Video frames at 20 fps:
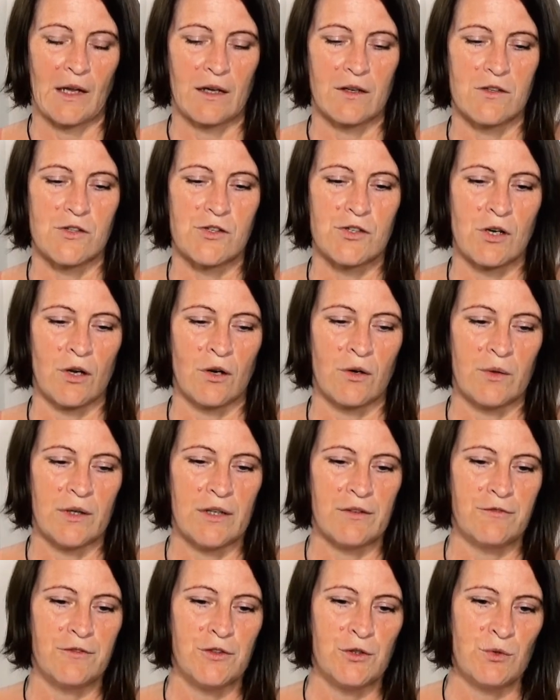So
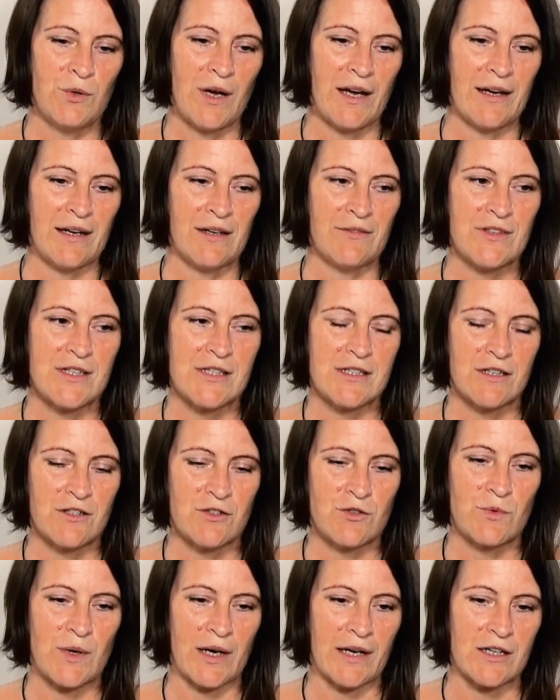if you have a
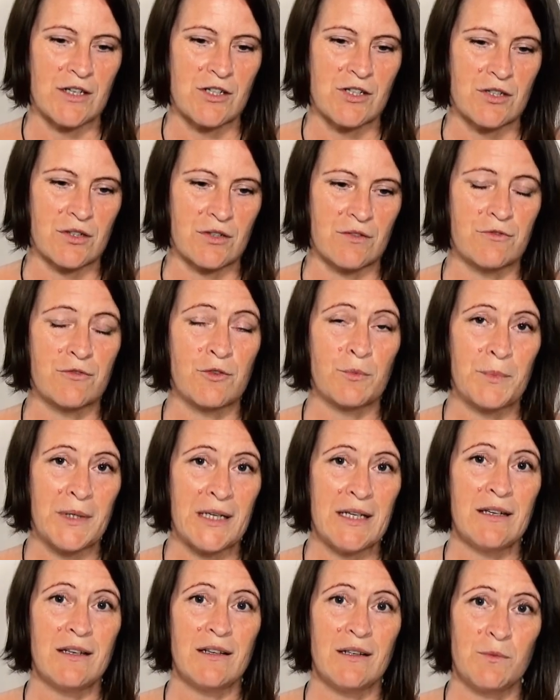situation, for
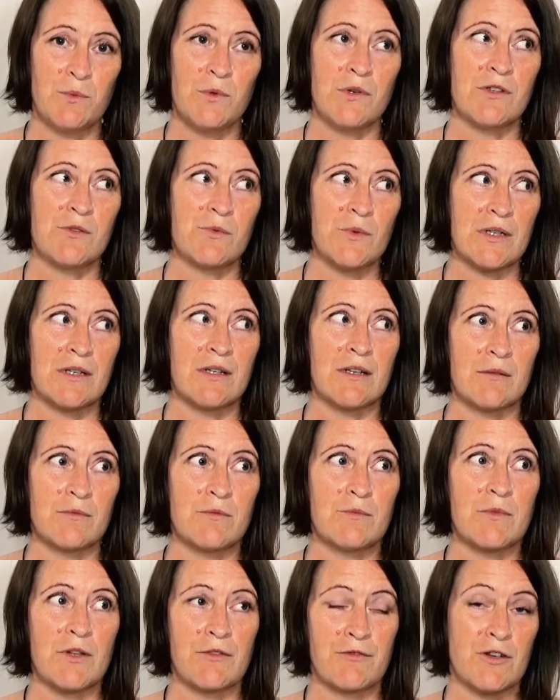me it was
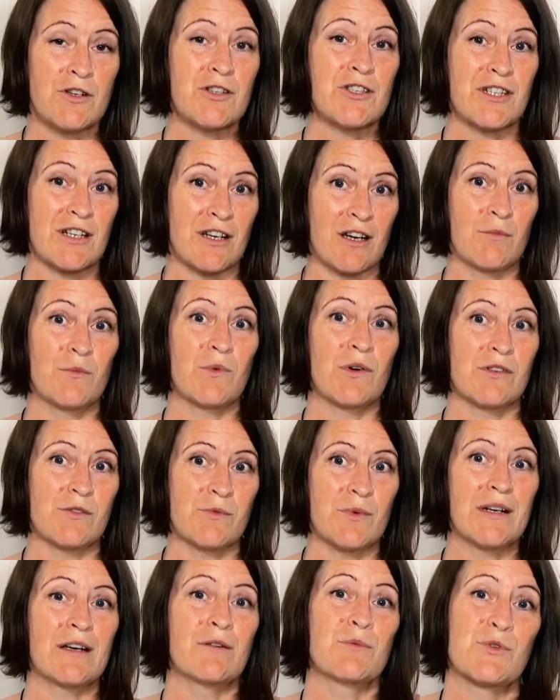the first time
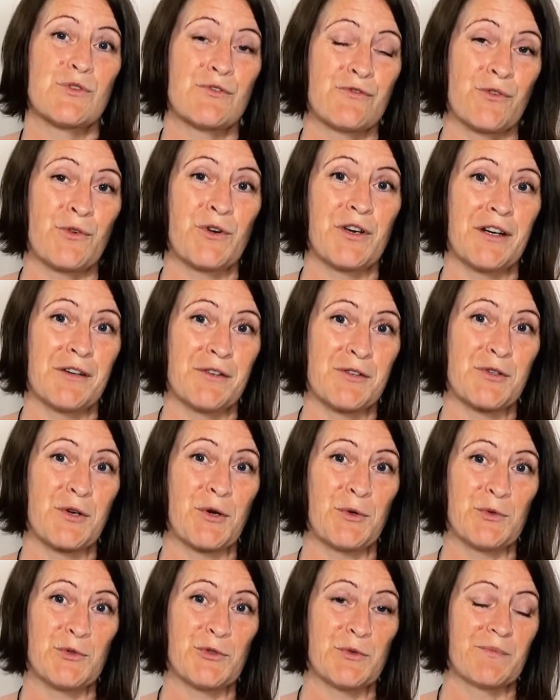was when I was 4 years
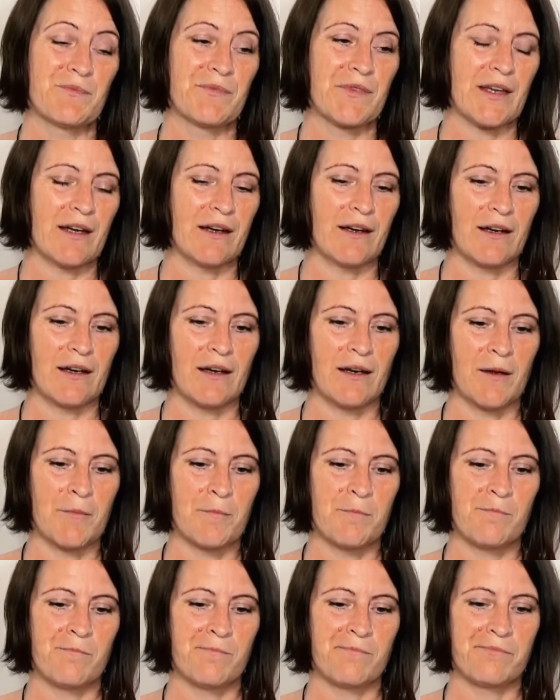old,
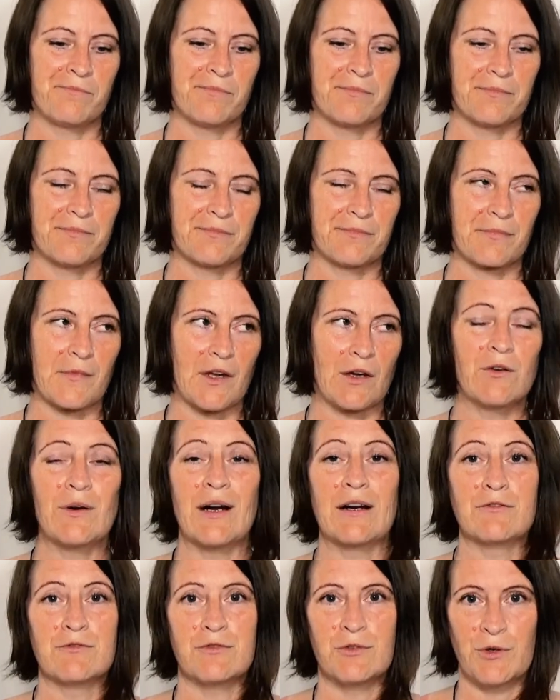
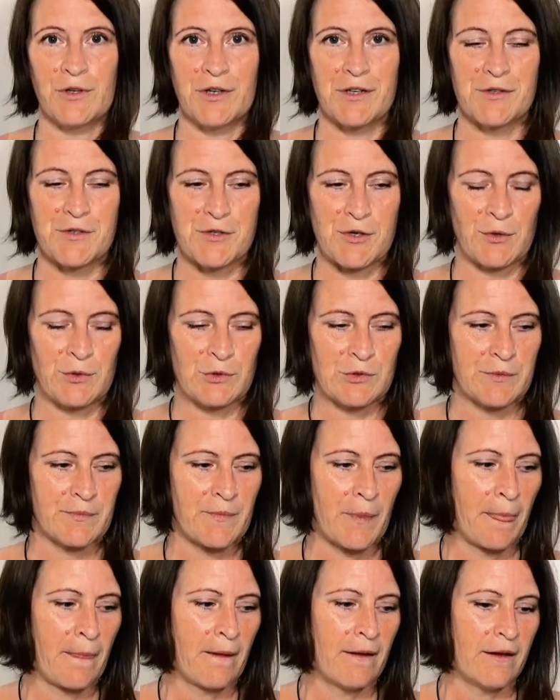around 4 years old,
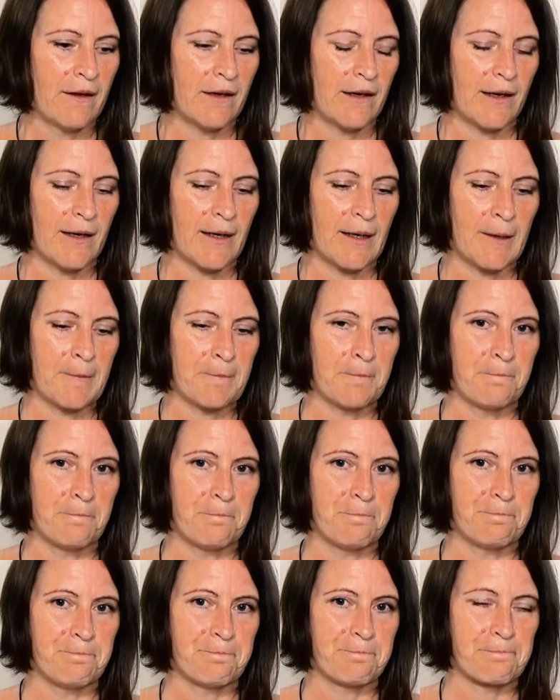
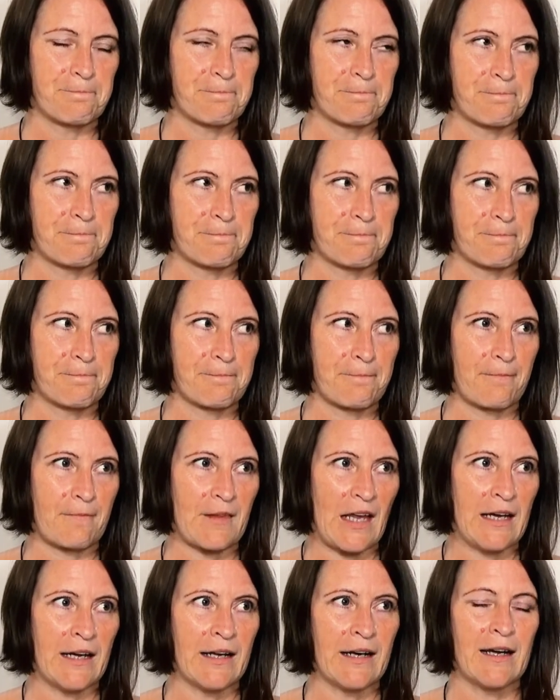and
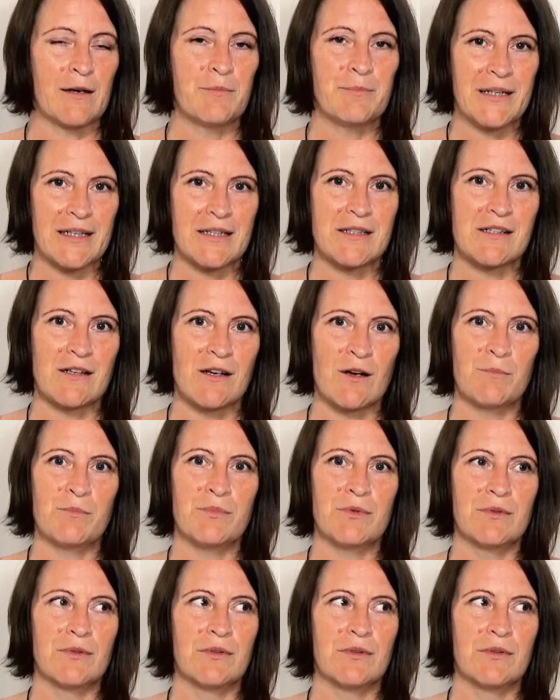I picked up,